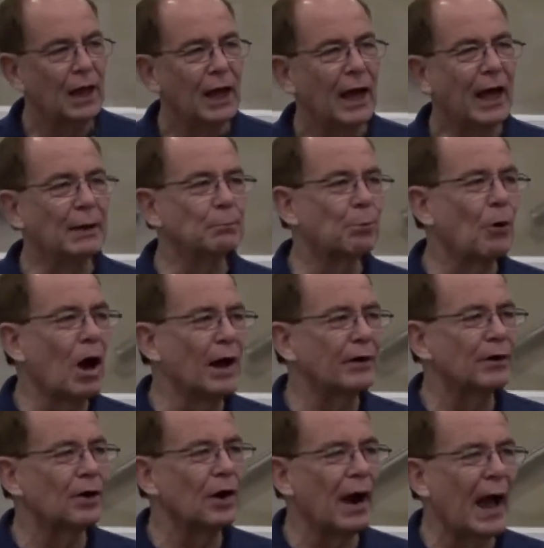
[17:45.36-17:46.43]
and brought
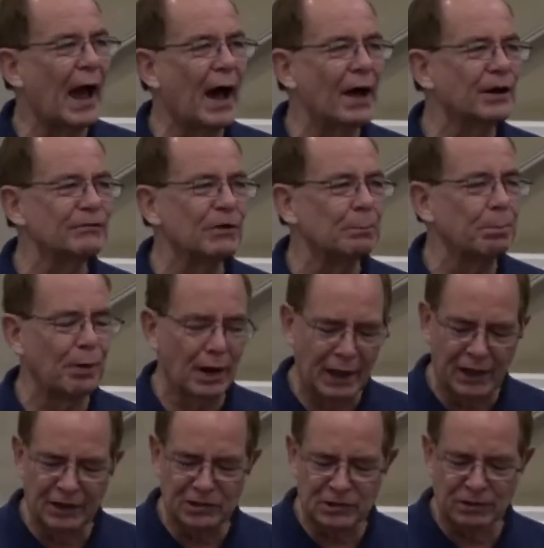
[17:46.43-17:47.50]
her out of a
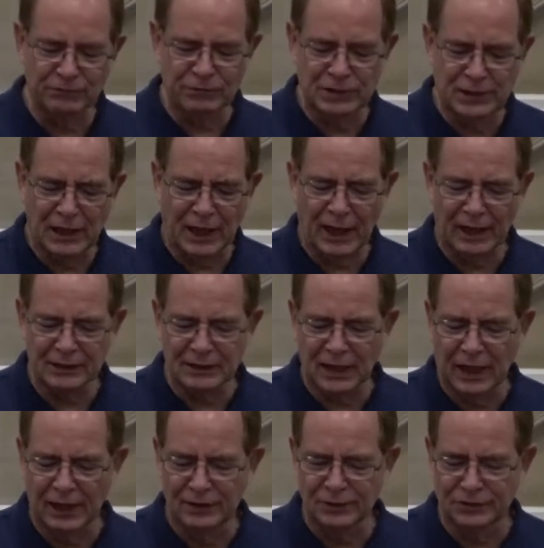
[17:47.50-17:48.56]
place of death
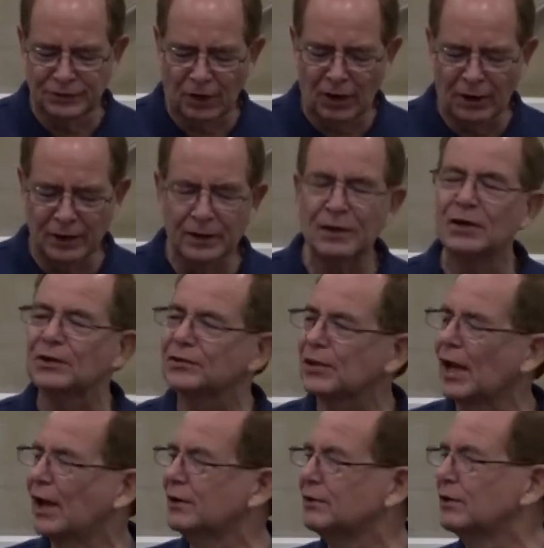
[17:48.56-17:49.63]
and darkness
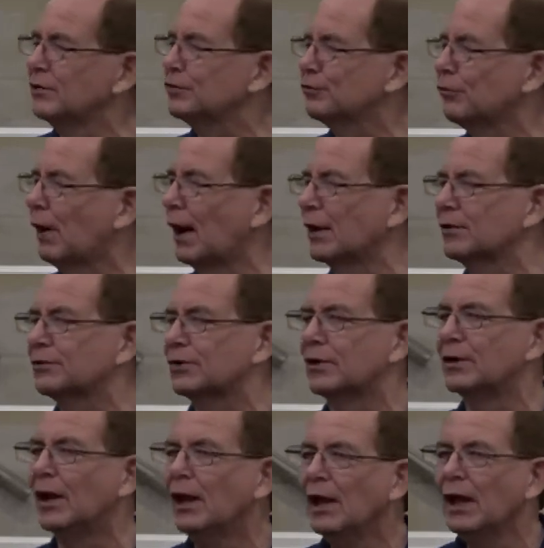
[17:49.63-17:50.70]
and
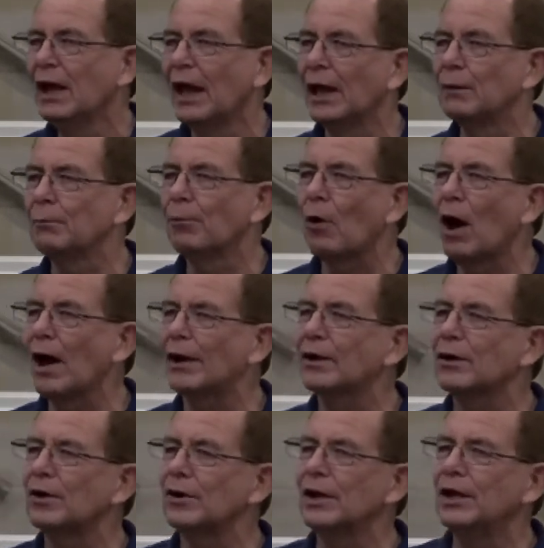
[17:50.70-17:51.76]
destruction and brought
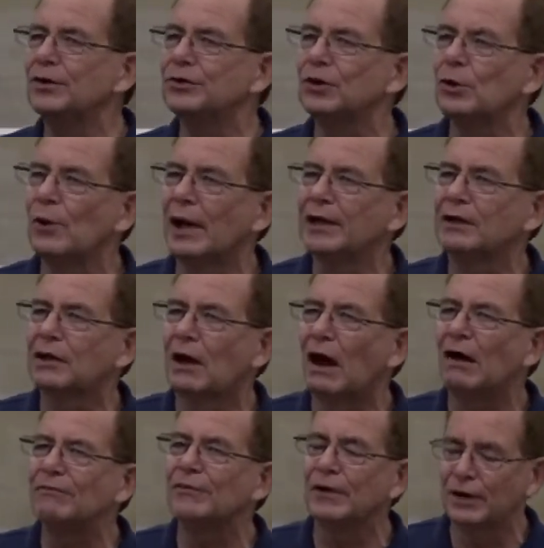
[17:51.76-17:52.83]
her into a
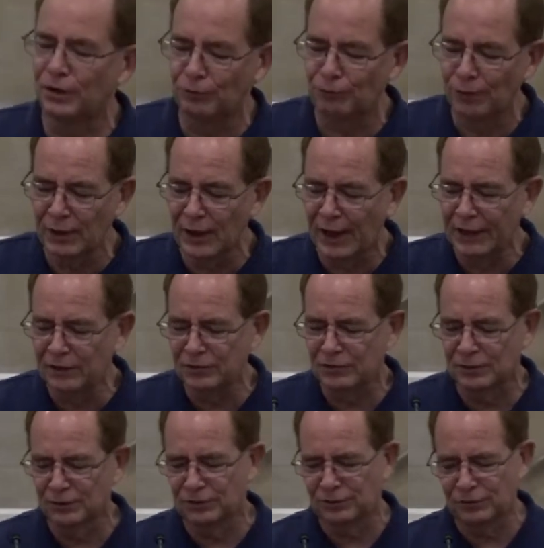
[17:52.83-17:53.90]
covenant
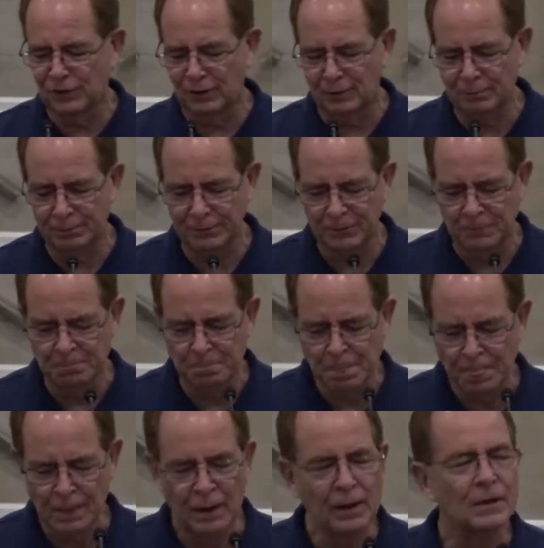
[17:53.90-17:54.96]
relationship.
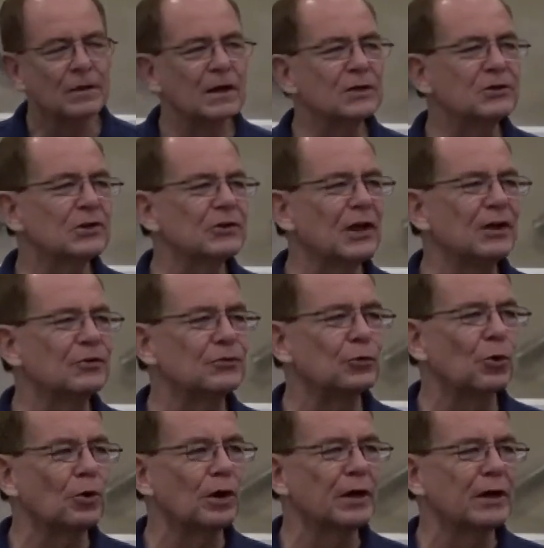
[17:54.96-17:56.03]
This is a
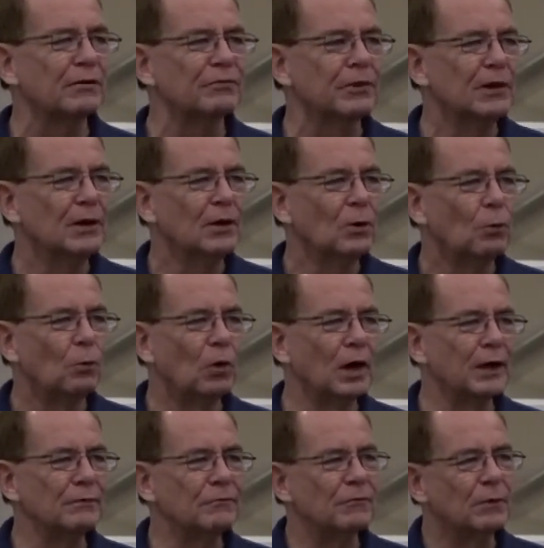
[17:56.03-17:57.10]
story of
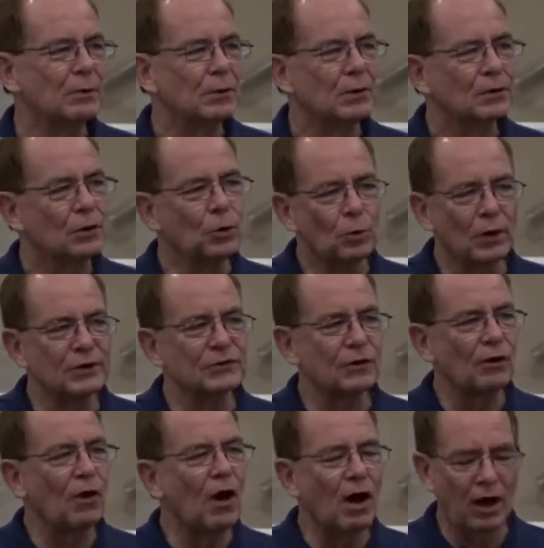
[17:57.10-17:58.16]
one who was
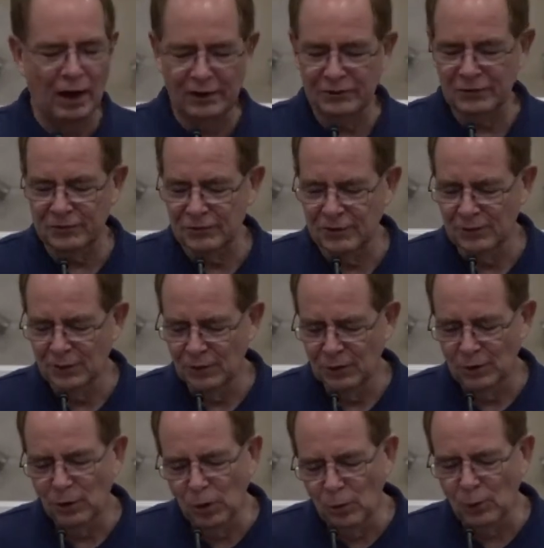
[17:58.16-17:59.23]
lost,
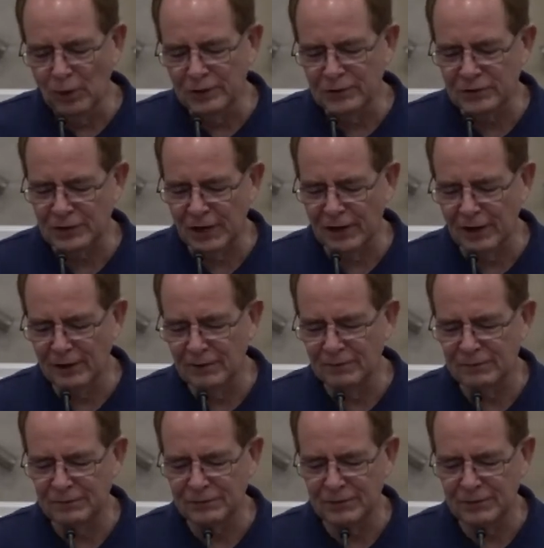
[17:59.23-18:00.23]
who was saved.